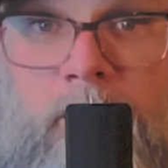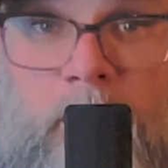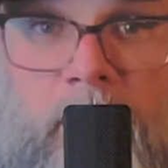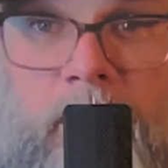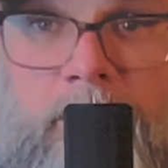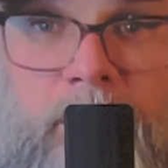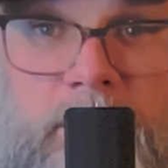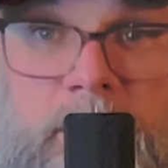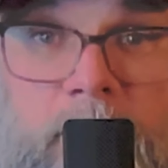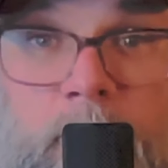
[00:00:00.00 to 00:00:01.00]
And
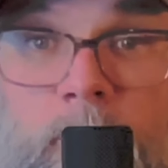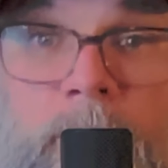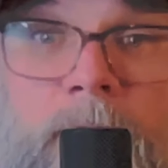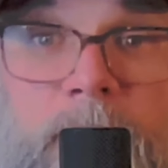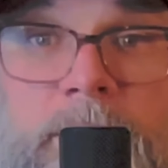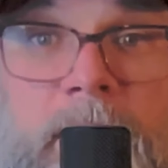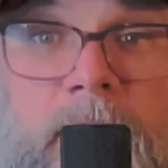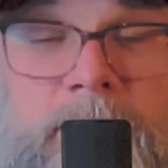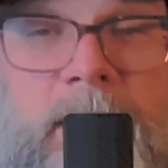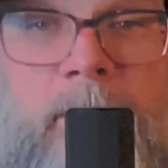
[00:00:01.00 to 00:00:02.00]
that's the first thing
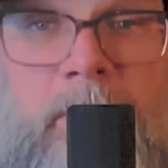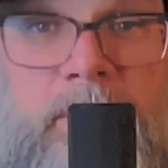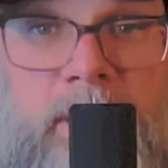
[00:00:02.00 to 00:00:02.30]
I'll say about this